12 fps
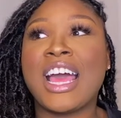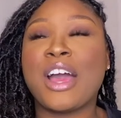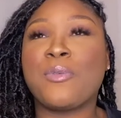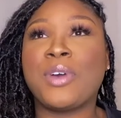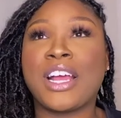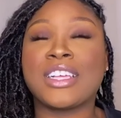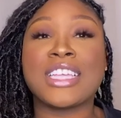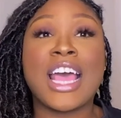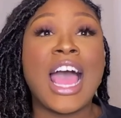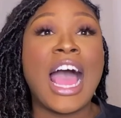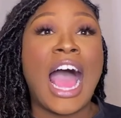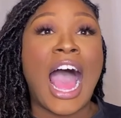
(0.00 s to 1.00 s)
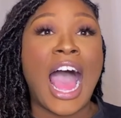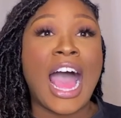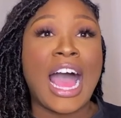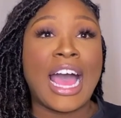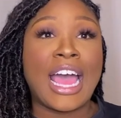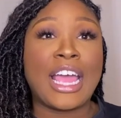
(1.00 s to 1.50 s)
What else?
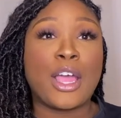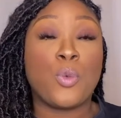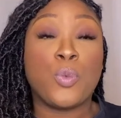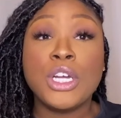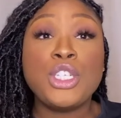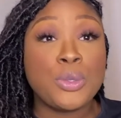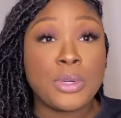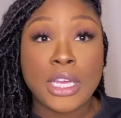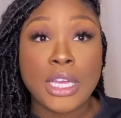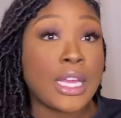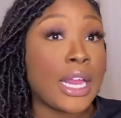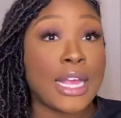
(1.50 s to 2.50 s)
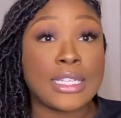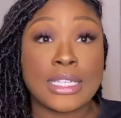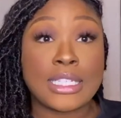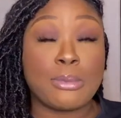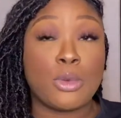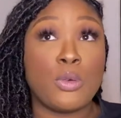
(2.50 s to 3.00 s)
I would do it again, as I
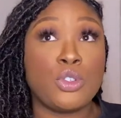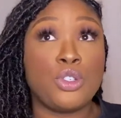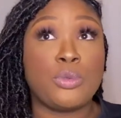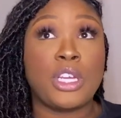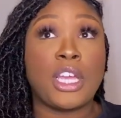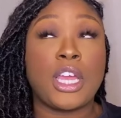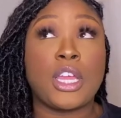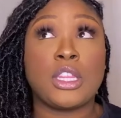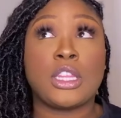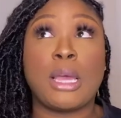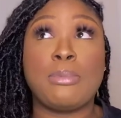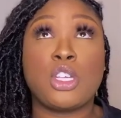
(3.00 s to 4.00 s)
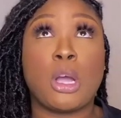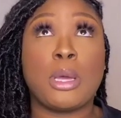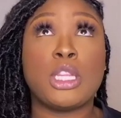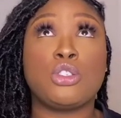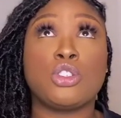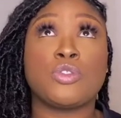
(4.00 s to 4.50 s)
said, I'm going to do it again. Let me talk
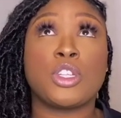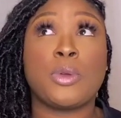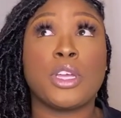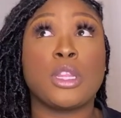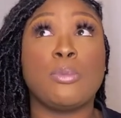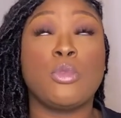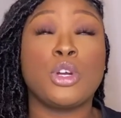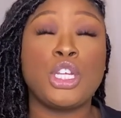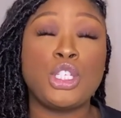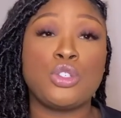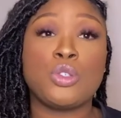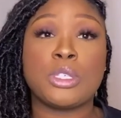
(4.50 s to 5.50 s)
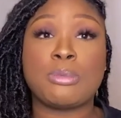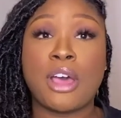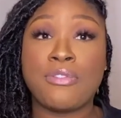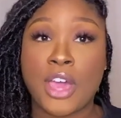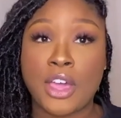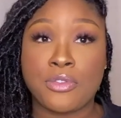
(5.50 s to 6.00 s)
about the juices really quick. The morning juice was my
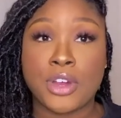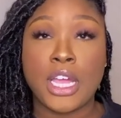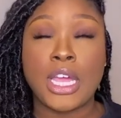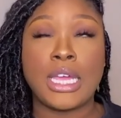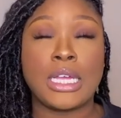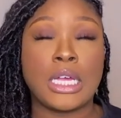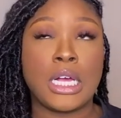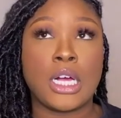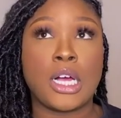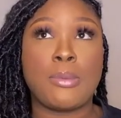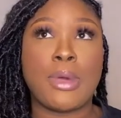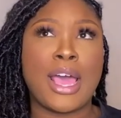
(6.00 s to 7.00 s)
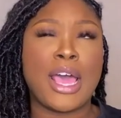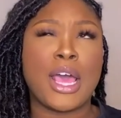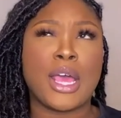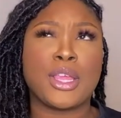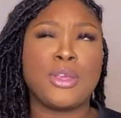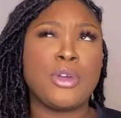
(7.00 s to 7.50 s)
favorite. It
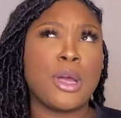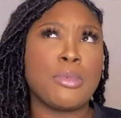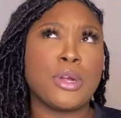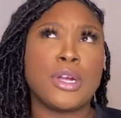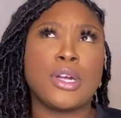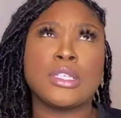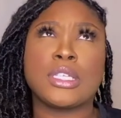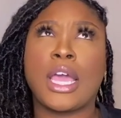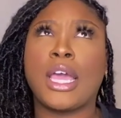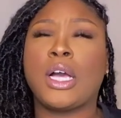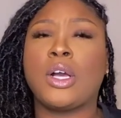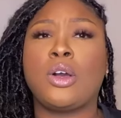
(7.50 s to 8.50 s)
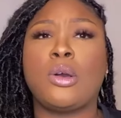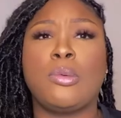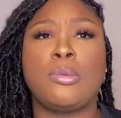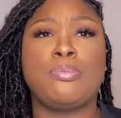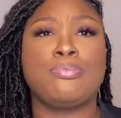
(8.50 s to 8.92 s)
had cucumbers, kale,